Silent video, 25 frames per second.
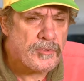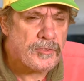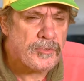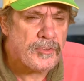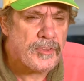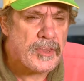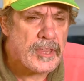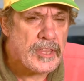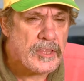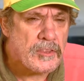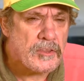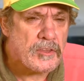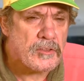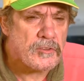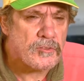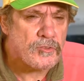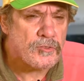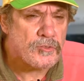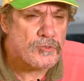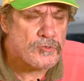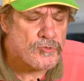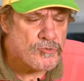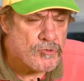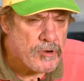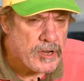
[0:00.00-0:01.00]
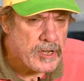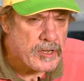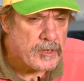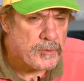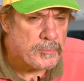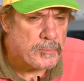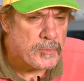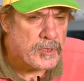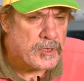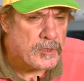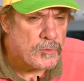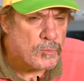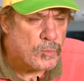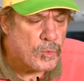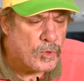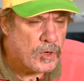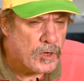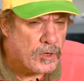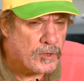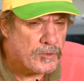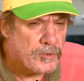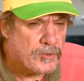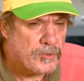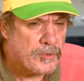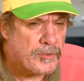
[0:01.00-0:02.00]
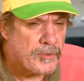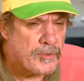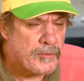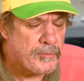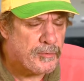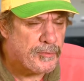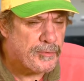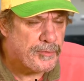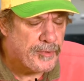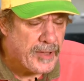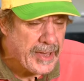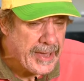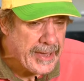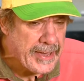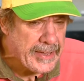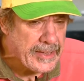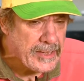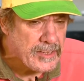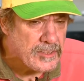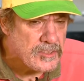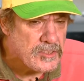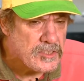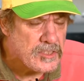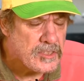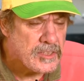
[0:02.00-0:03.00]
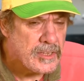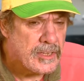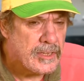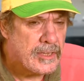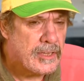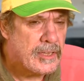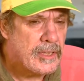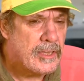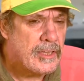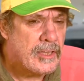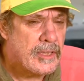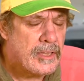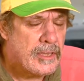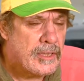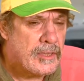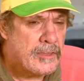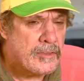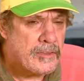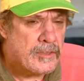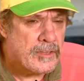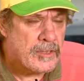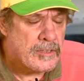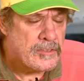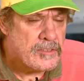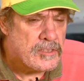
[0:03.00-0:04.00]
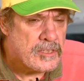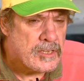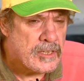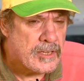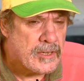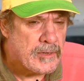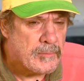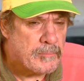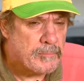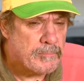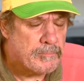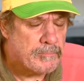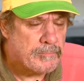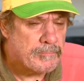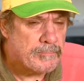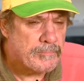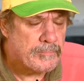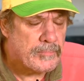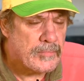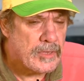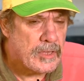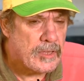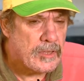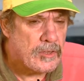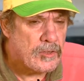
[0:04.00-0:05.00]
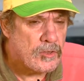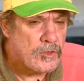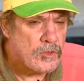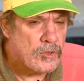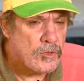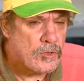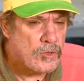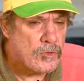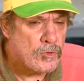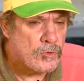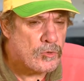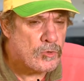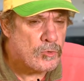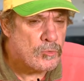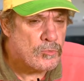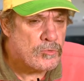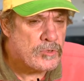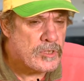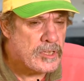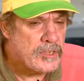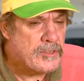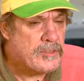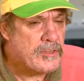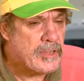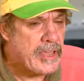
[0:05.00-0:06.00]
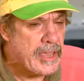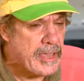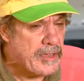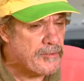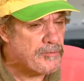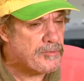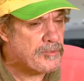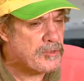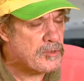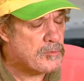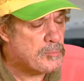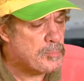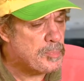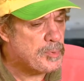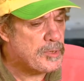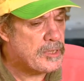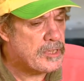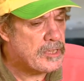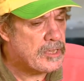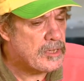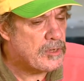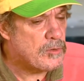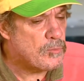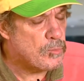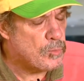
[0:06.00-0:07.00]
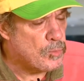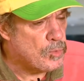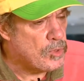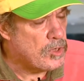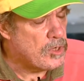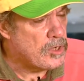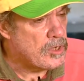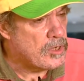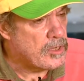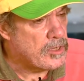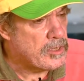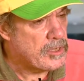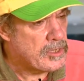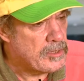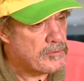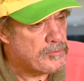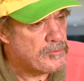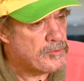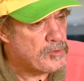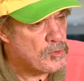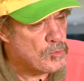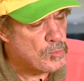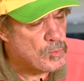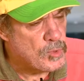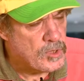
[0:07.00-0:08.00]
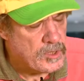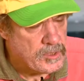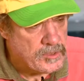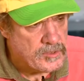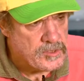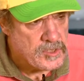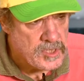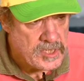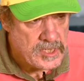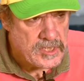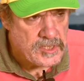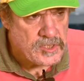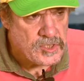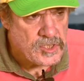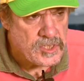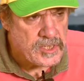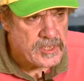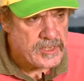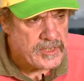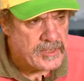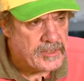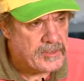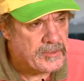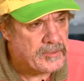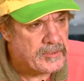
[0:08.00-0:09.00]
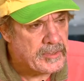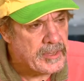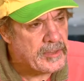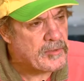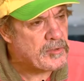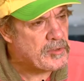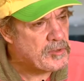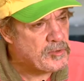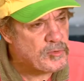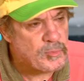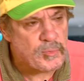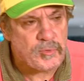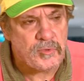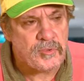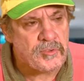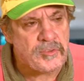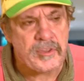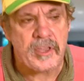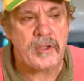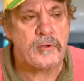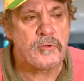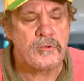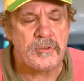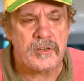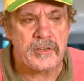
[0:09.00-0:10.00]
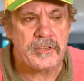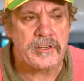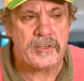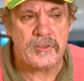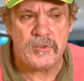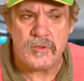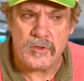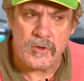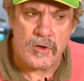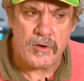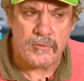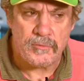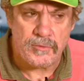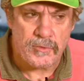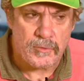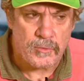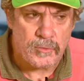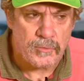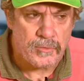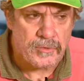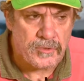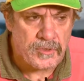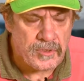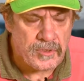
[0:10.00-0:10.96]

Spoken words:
thing that struck me was the fact that you didn't have to be at work if you weren't teaching. Now this was totally novel